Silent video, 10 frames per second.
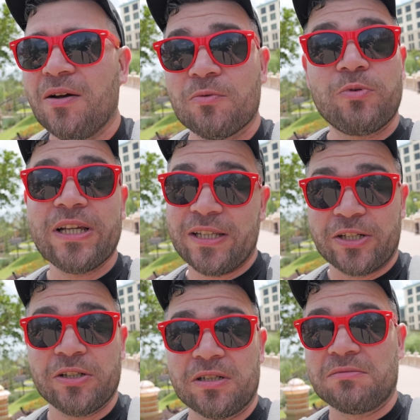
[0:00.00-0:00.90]
Really
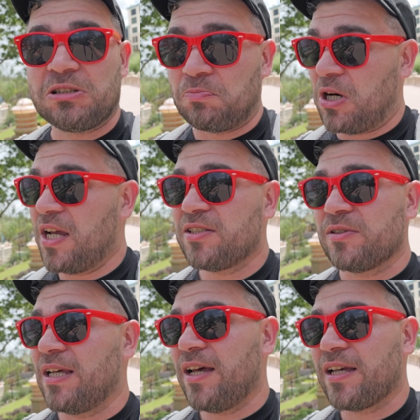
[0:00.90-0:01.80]
good.
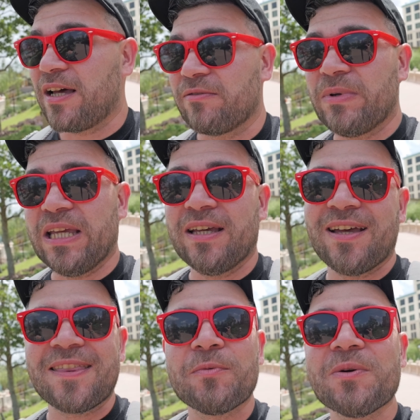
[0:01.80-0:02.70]
Surprised the heck out of me.
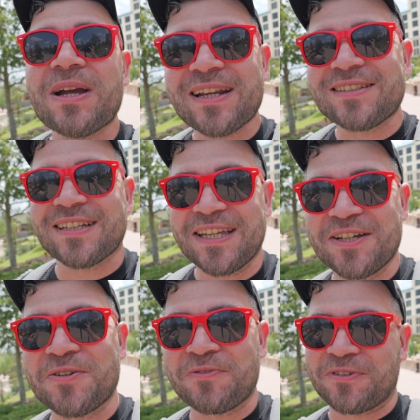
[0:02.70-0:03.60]
And then we ran into
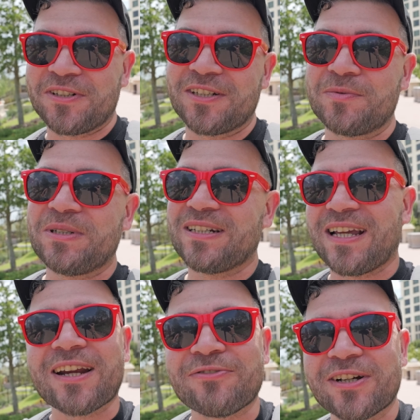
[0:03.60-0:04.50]
Igor for a little bit and
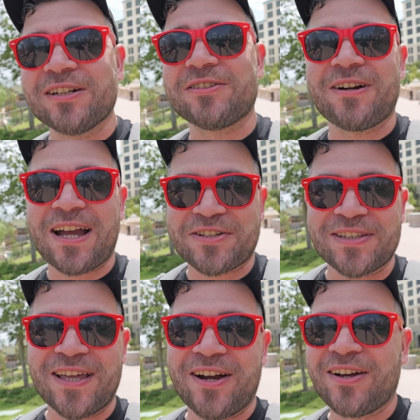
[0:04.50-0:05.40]
had a fun
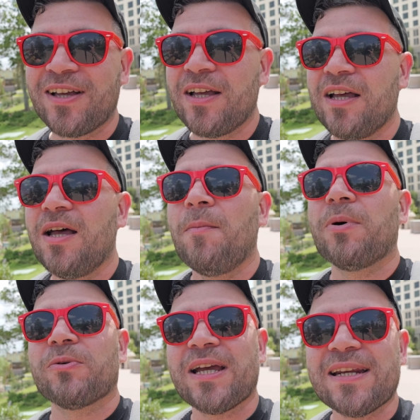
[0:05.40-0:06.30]
interaction there.
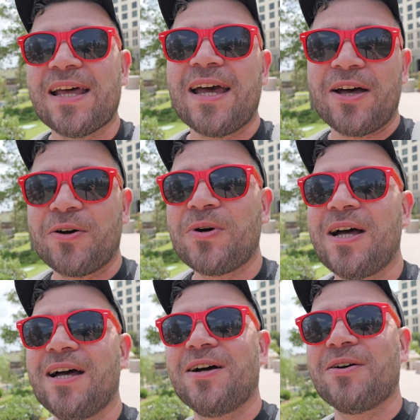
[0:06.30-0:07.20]
But right now
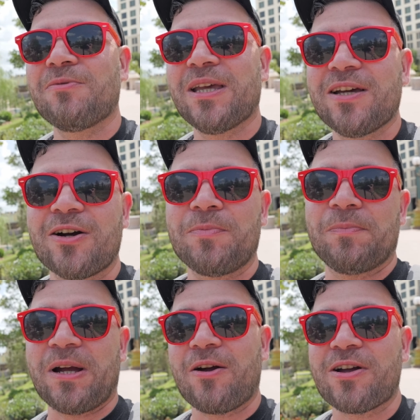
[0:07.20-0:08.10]
we are
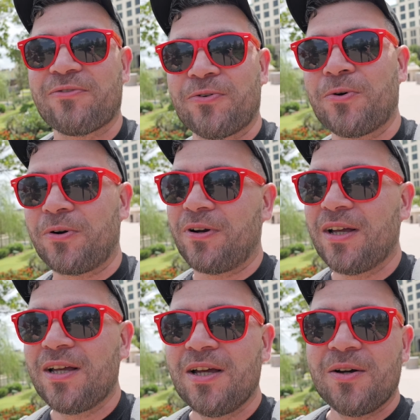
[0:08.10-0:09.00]
preparing for
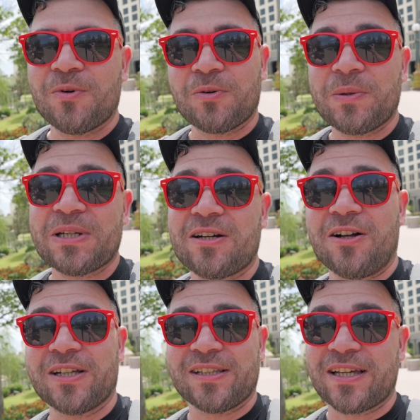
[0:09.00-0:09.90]
what we've been
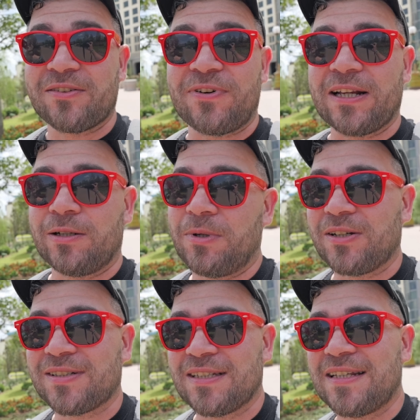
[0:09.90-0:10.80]
calling like the final
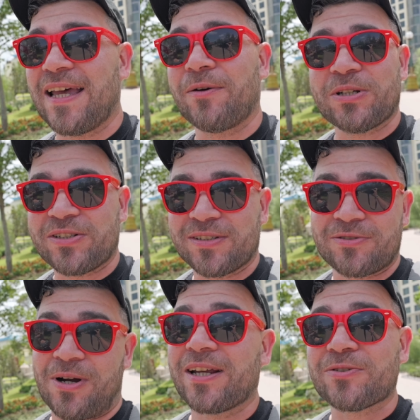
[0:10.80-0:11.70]
boss of the day, which is
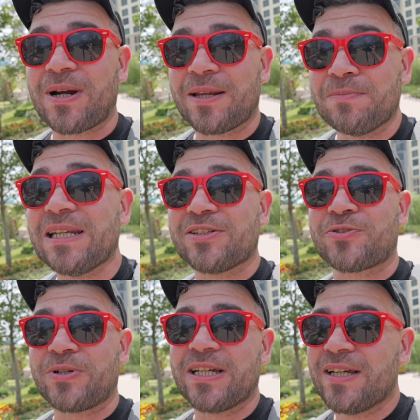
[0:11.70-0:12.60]
trying to ride
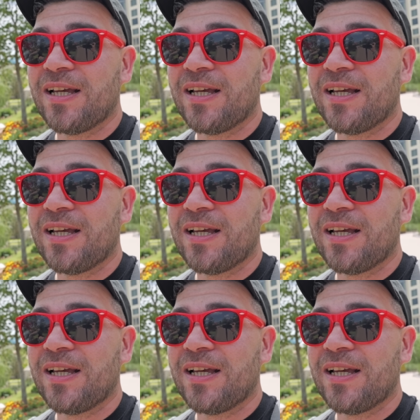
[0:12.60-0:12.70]
Ministry.